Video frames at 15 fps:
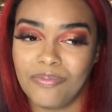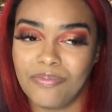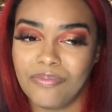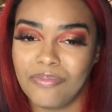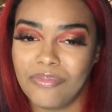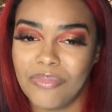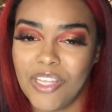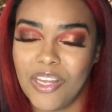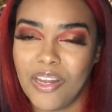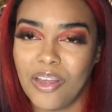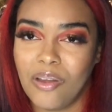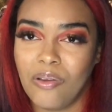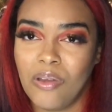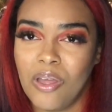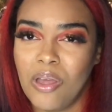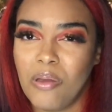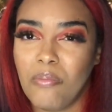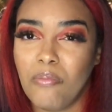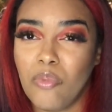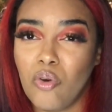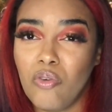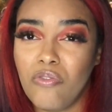you know,
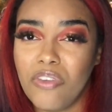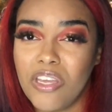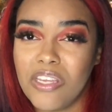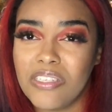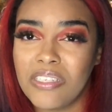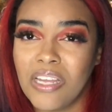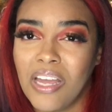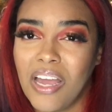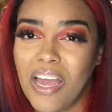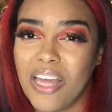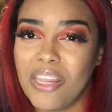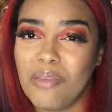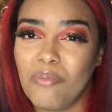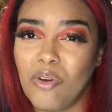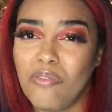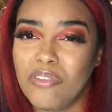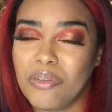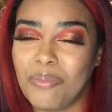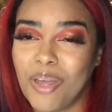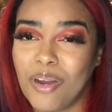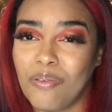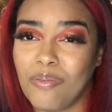movies. I think movies are better
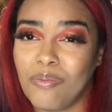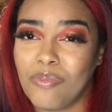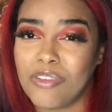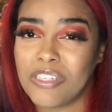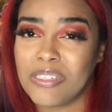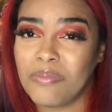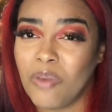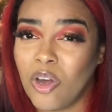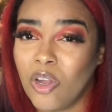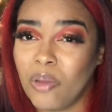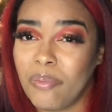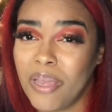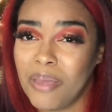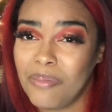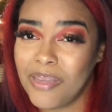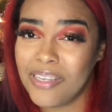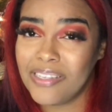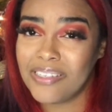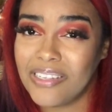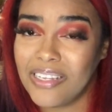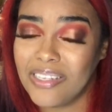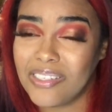with smaller babies
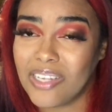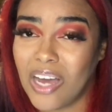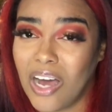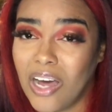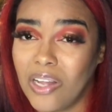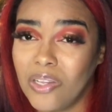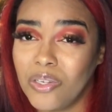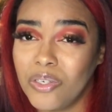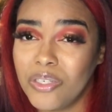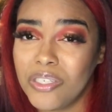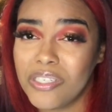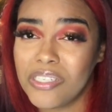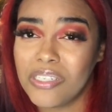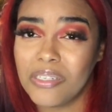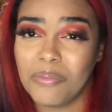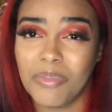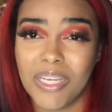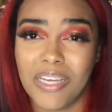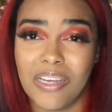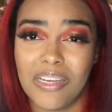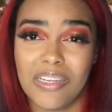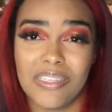than toddlers,
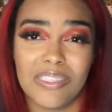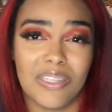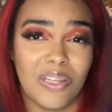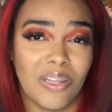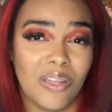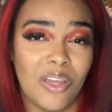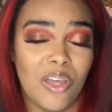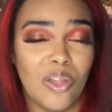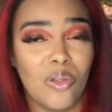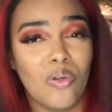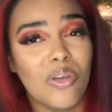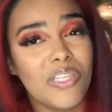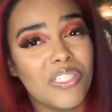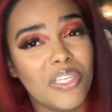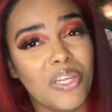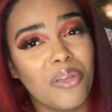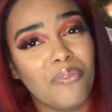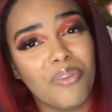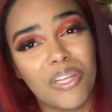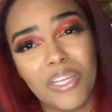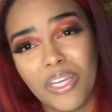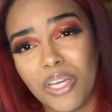because Loyalty did really
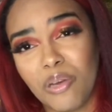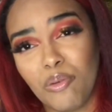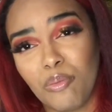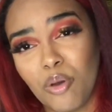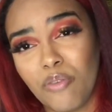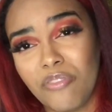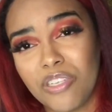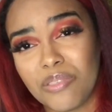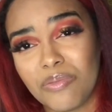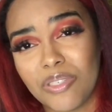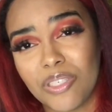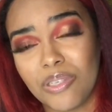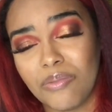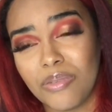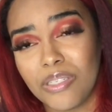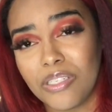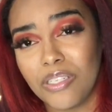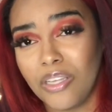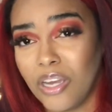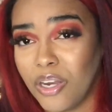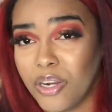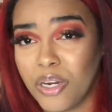good with movies when she was
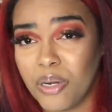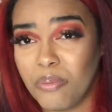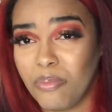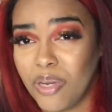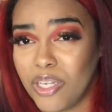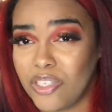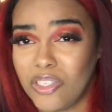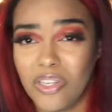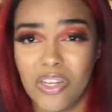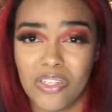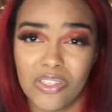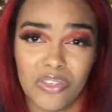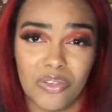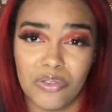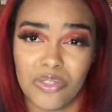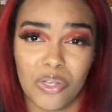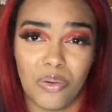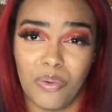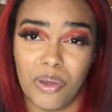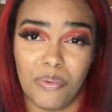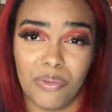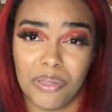younger, but she doesn't do so well
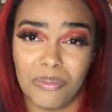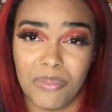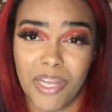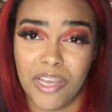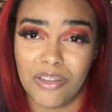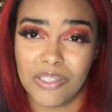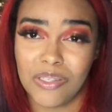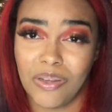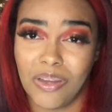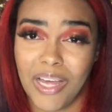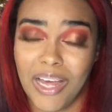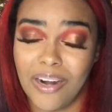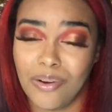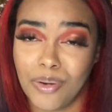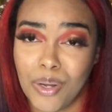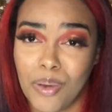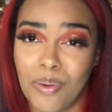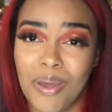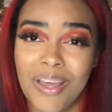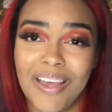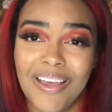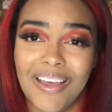with them now. So I don't know
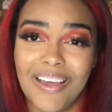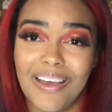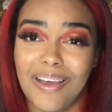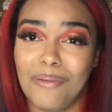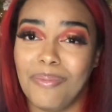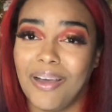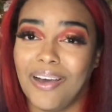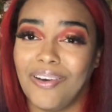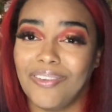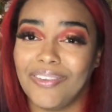about